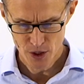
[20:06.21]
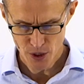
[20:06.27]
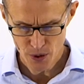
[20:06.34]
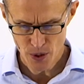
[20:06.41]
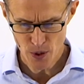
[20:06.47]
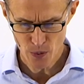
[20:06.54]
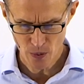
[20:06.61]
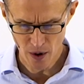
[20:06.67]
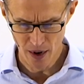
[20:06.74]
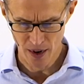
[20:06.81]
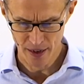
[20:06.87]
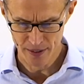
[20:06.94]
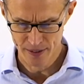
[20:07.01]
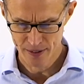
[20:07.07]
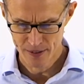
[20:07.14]
To know
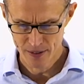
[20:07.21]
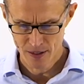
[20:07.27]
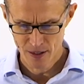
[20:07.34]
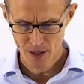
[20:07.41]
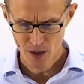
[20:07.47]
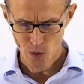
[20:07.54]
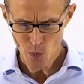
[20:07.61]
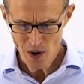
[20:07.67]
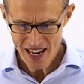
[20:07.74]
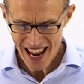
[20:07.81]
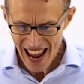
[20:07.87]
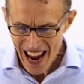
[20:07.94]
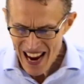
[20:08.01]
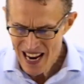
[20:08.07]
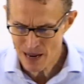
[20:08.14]
God. What
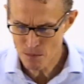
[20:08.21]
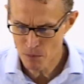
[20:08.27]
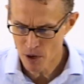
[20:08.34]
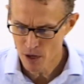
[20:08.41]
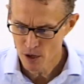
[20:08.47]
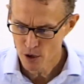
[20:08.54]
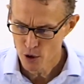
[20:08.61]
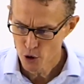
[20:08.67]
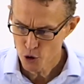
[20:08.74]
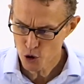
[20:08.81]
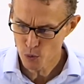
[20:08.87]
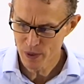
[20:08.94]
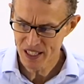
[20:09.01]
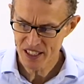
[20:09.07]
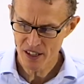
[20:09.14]
aim
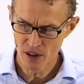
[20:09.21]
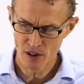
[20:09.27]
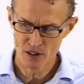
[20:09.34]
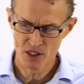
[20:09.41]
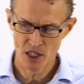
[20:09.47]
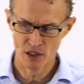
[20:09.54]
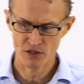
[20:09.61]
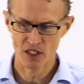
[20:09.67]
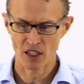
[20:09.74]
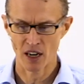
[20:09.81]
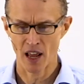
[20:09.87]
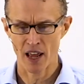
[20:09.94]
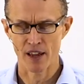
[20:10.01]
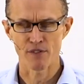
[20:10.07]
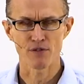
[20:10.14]
should we set ourselves in
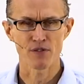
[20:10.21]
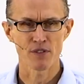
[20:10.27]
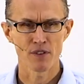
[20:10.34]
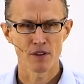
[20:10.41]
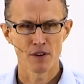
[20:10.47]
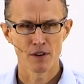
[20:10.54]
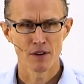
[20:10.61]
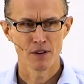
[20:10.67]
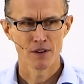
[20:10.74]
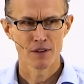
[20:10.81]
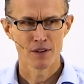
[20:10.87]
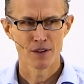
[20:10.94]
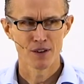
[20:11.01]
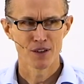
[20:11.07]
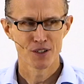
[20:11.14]
life?
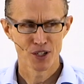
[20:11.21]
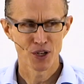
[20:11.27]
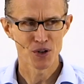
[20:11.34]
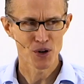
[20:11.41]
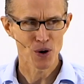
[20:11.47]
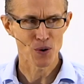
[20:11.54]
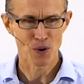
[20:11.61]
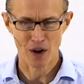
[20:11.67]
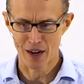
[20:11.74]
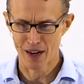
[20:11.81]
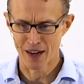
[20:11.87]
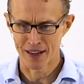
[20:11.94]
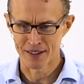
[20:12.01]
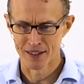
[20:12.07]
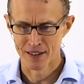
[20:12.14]
To know
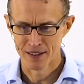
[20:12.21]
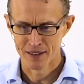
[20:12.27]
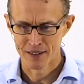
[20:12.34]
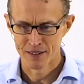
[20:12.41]
God.